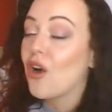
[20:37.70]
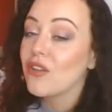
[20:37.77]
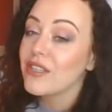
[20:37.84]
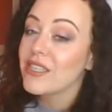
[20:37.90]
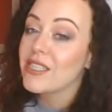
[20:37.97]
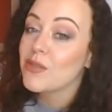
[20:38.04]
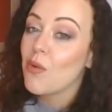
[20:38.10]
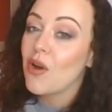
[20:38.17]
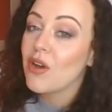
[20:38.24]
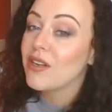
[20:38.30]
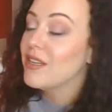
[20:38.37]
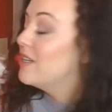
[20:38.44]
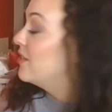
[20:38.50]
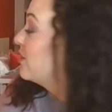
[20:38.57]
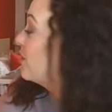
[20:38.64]
on this
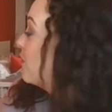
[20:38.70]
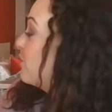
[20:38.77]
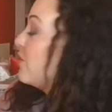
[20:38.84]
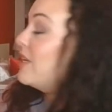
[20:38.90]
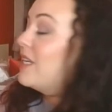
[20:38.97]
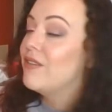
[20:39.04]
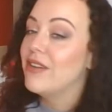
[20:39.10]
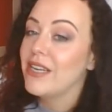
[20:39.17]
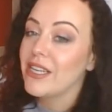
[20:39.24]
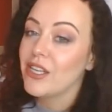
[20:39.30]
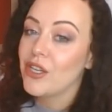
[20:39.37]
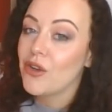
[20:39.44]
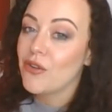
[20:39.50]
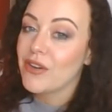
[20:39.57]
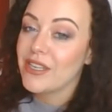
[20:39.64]
one. So I'm really, really
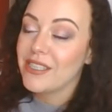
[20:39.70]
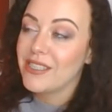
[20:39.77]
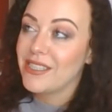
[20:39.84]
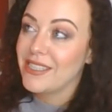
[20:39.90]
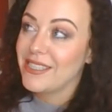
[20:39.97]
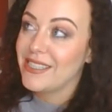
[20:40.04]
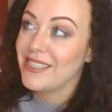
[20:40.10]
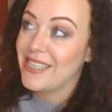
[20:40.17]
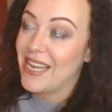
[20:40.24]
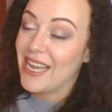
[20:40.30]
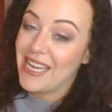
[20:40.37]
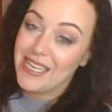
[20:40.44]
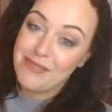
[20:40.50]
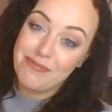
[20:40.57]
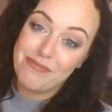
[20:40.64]
curious to
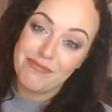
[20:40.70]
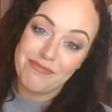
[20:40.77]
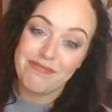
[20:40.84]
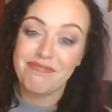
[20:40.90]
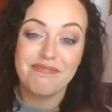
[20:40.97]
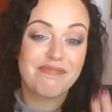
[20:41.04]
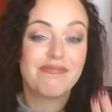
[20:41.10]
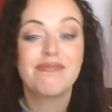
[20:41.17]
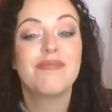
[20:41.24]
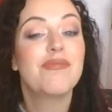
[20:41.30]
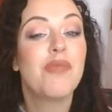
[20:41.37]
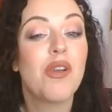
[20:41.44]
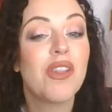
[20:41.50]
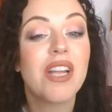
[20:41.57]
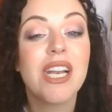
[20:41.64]
see
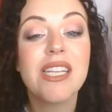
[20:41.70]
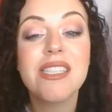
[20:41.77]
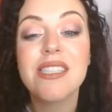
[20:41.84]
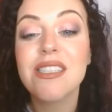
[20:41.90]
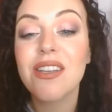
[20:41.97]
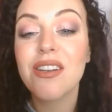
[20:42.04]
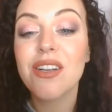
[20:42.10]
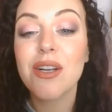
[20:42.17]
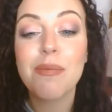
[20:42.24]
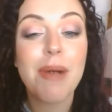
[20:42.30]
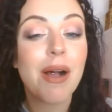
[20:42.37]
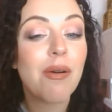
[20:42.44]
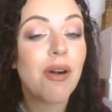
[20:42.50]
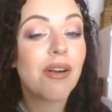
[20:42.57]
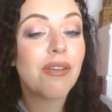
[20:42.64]
what the glitter is going to
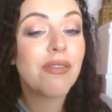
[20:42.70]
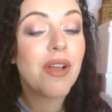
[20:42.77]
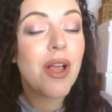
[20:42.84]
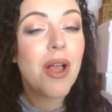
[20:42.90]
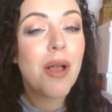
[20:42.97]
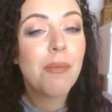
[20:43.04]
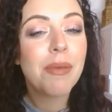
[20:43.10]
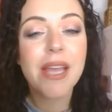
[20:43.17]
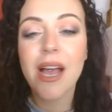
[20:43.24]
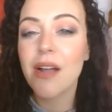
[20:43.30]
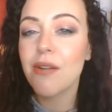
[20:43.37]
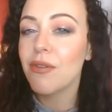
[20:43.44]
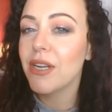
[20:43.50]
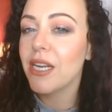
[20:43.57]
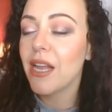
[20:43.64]
come out of. But yeah,
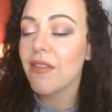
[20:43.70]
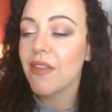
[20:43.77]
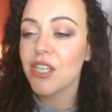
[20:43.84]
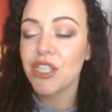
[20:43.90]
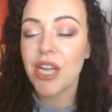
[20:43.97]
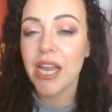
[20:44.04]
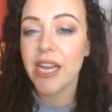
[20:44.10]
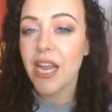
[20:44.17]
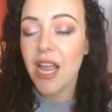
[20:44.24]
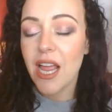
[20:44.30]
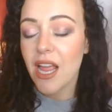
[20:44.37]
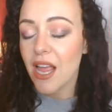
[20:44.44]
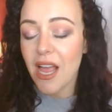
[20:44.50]
I really like that shade.